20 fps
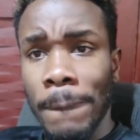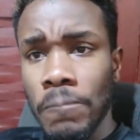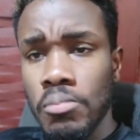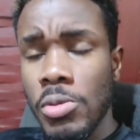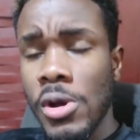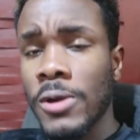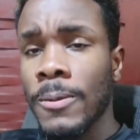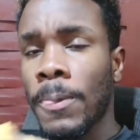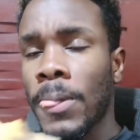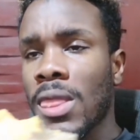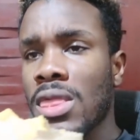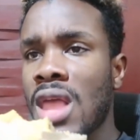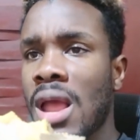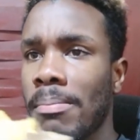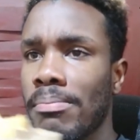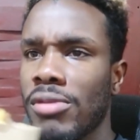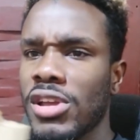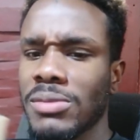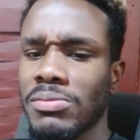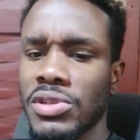But
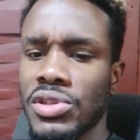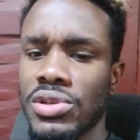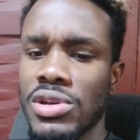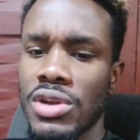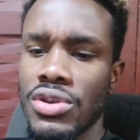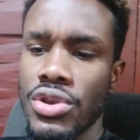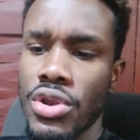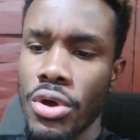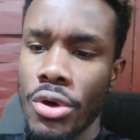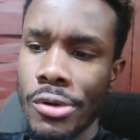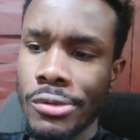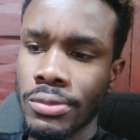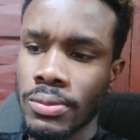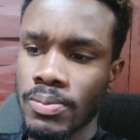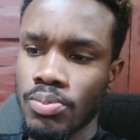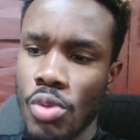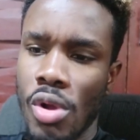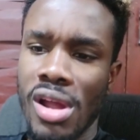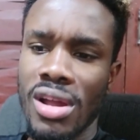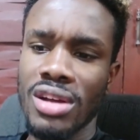that brings me to a
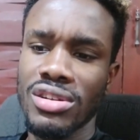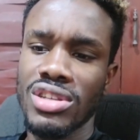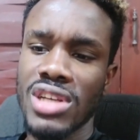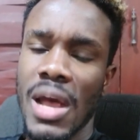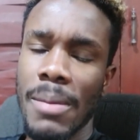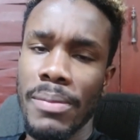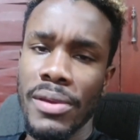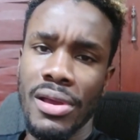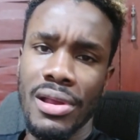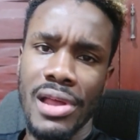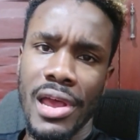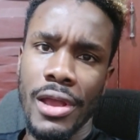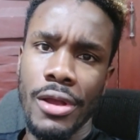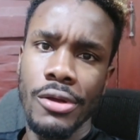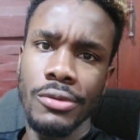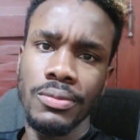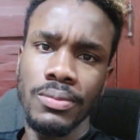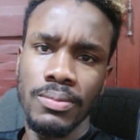note, like a topic, like.